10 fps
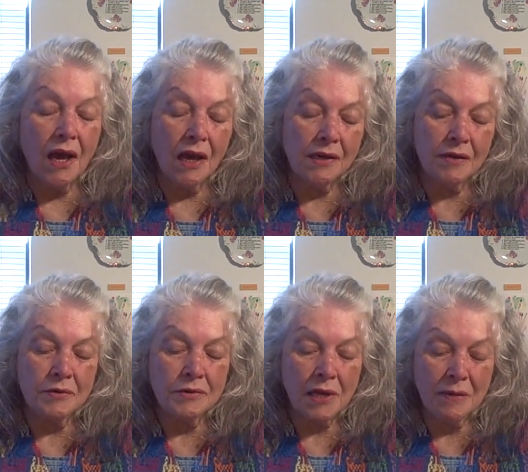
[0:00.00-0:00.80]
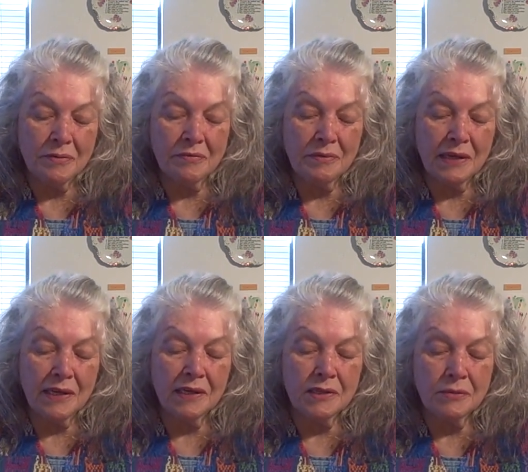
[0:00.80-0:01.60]
Another type of
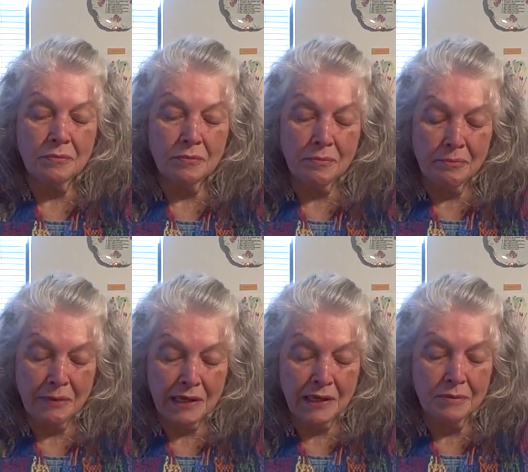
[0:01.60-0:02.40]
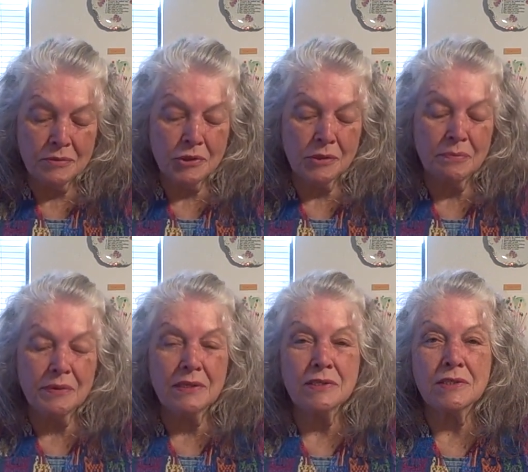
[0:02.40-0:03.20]
medium, mediumship
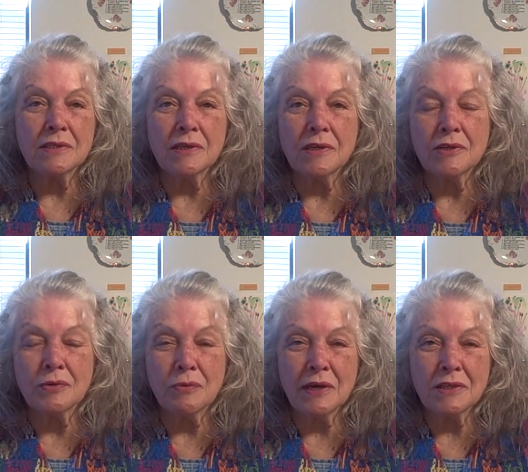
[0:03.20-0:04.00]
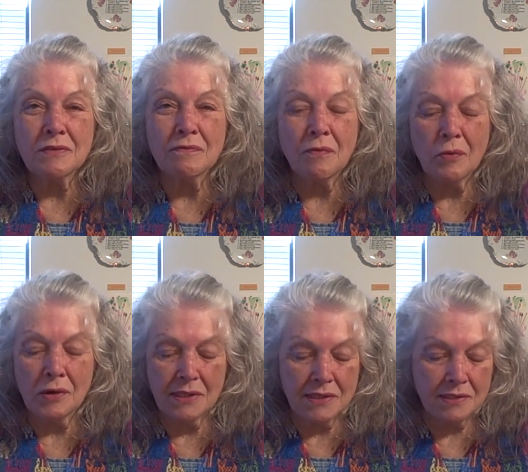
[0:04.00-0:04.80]
is direct
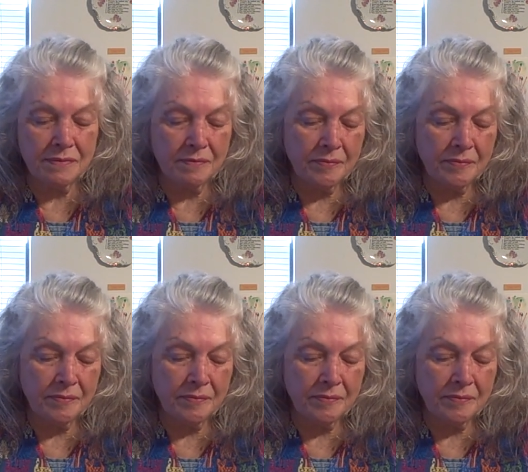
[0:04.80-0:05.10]
voice,